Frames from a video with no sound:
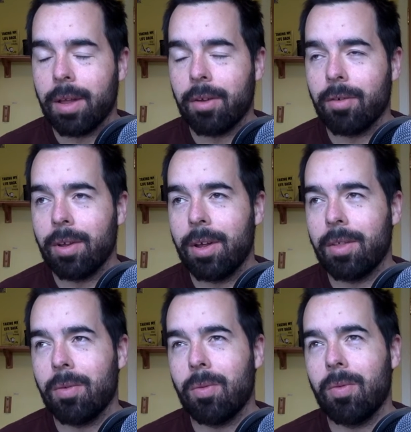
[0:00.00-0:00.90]

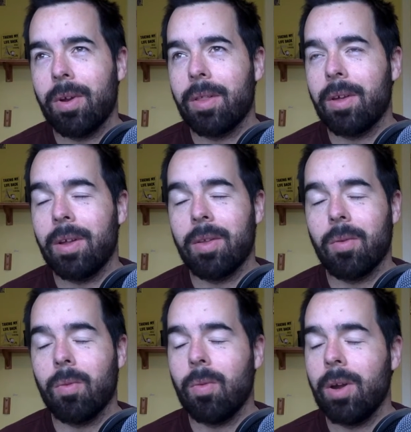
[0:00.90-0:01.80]
It's a
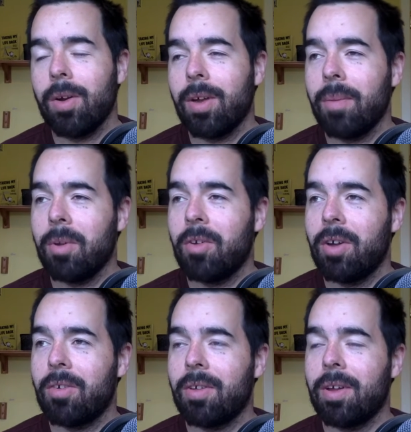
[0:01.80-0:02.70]
weird image
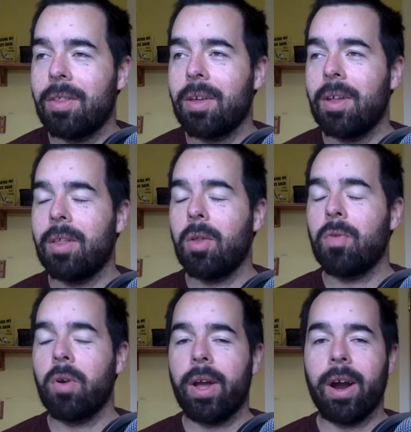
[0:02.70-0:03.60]
actually. It sounds
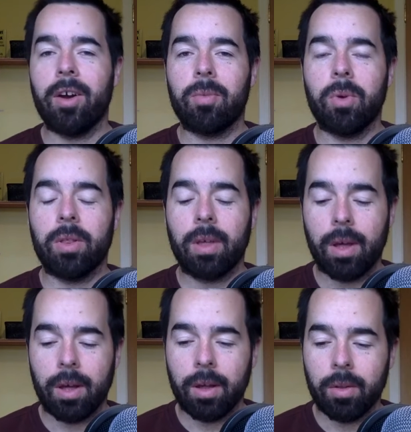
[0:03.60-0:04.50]
very harsh, but it's
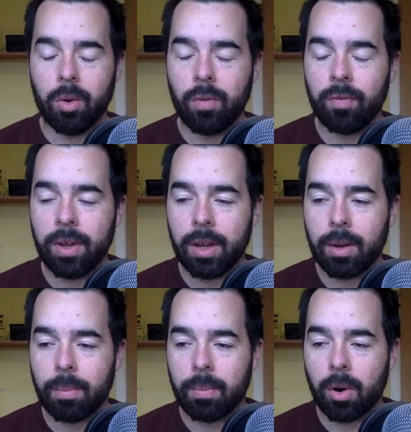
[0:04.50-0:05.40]
don't
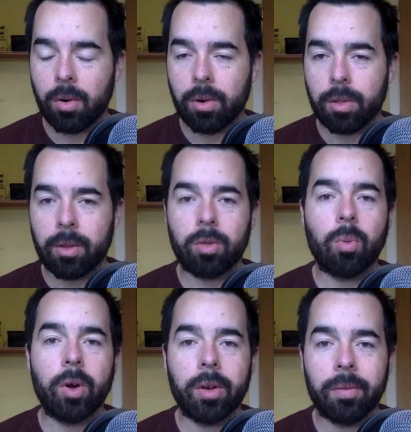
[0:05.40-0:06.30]
feed pearls to
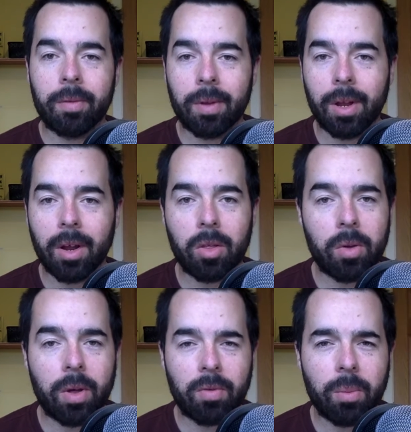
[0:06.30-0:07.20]
swine. I think
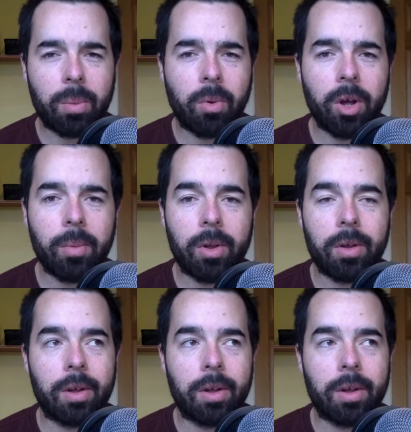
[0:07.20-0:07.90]
it's from the Bible.